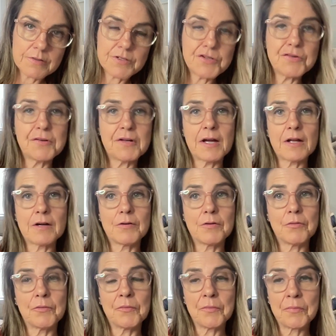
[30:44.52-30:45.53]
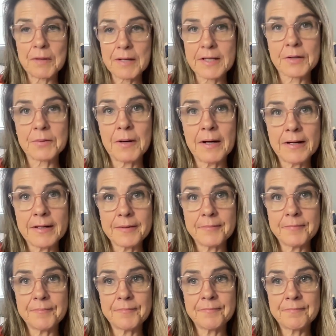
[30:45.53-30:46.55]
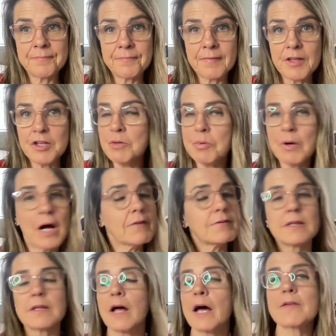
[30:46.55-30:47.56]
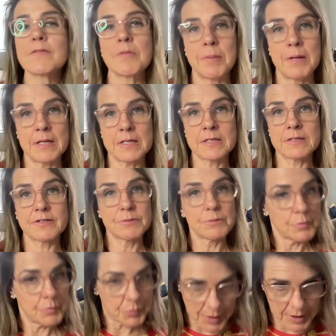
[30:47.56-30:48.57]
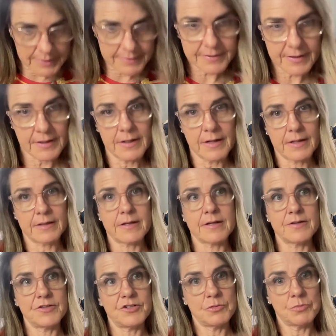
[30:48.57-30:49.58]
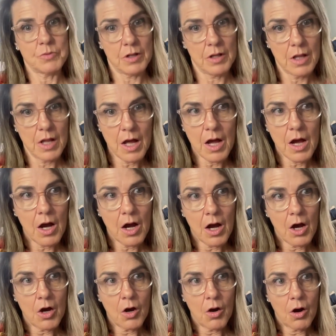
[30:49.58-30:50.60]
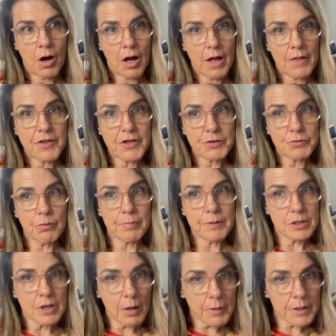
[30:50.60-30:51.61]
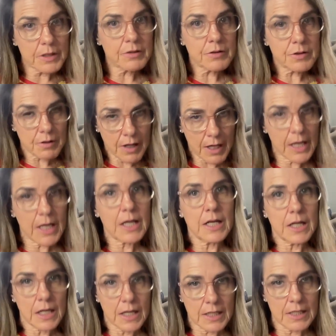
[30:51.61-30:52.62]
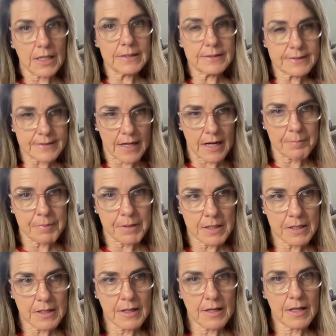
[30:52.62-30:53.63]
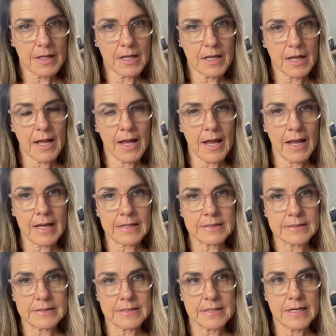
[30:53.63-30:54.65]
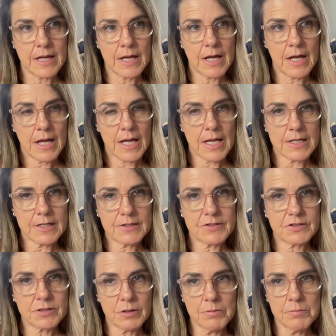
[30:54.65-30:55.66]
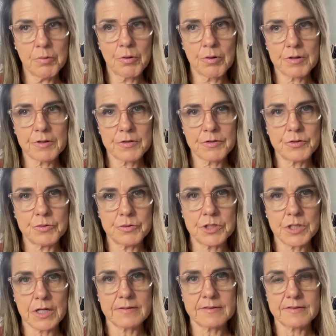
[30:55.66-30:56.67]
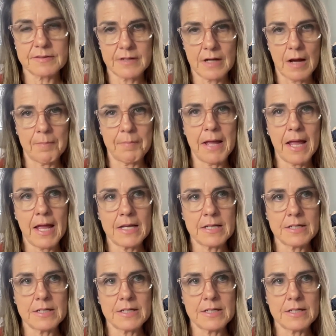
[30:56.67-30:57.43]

to get really quiet. You will have a lot of opinions. You will want to say a lot of things. This will be going through your head nonstop. And it is so important to just stop